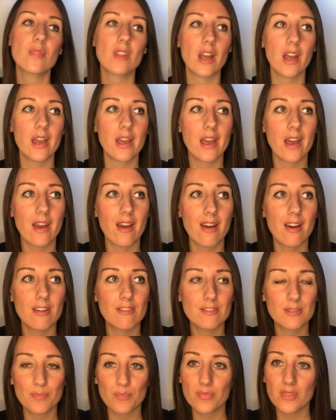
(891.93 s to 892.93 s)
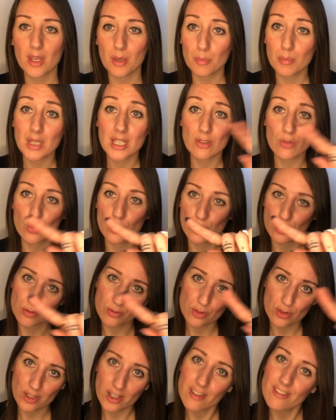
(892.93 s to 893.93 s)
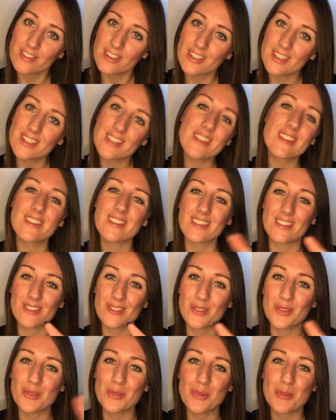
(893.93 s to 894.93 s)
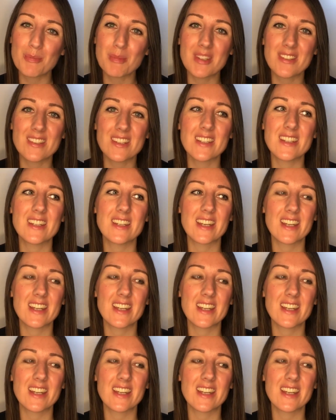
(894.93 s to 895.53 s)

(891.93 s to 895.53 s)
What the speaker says: I have a main road of traffic that's always busy,